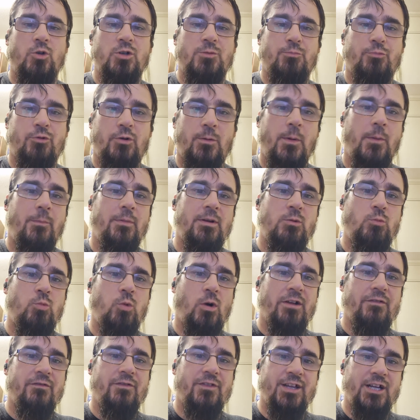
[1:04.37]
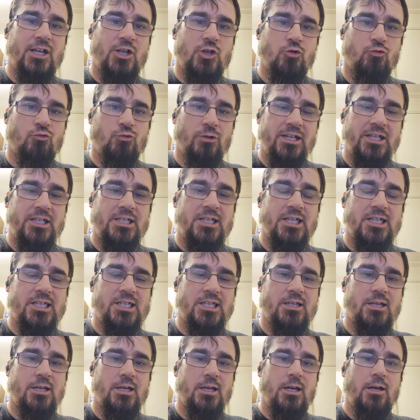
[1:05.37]
was probably one of the
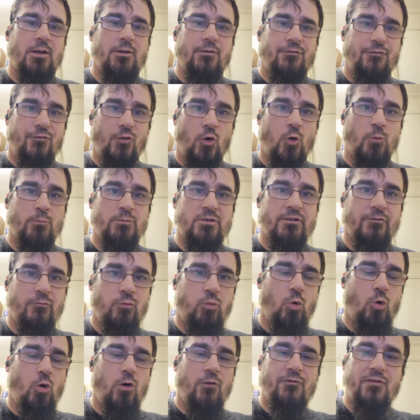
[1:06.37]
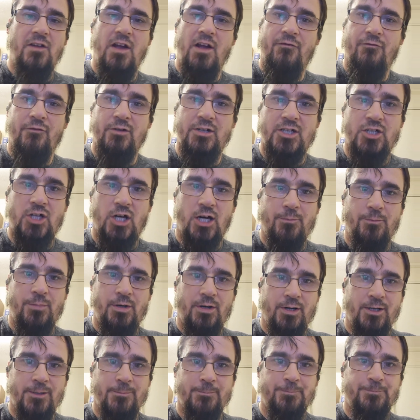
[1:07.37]
greatest forms of warfare for its time
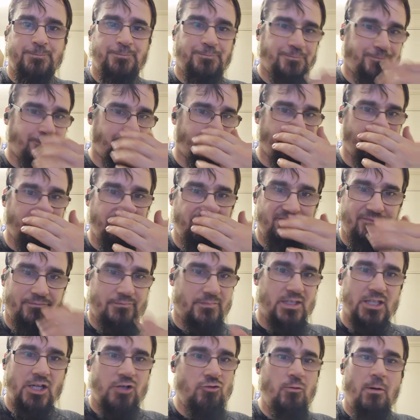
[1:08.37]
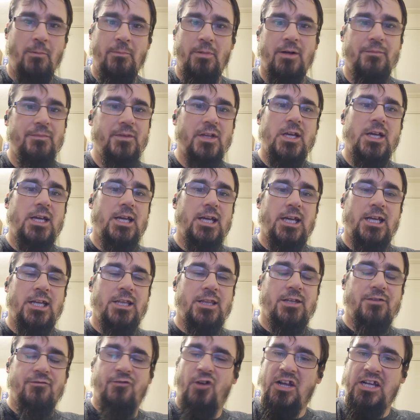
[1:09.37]
period. You remember,
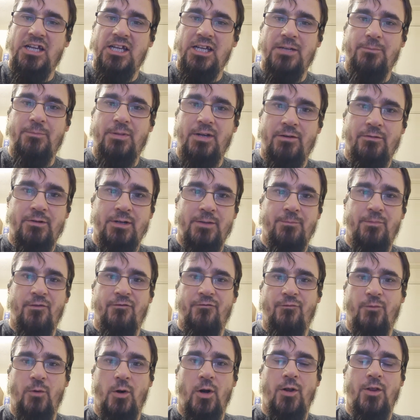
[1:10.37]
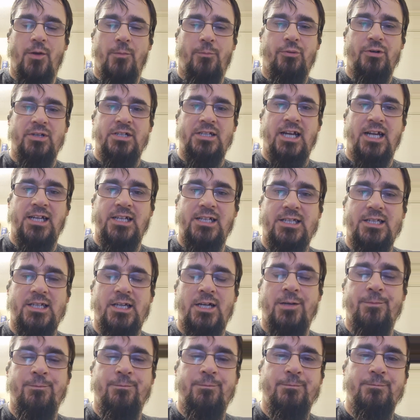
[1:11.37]
in the Viking period, before that predates,
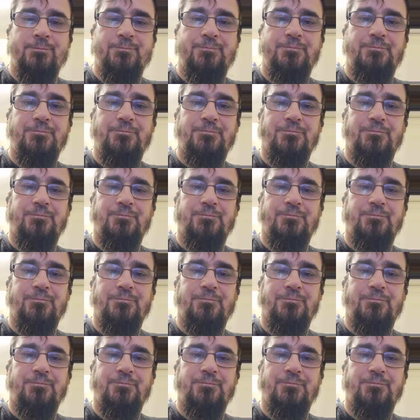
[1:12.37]
no,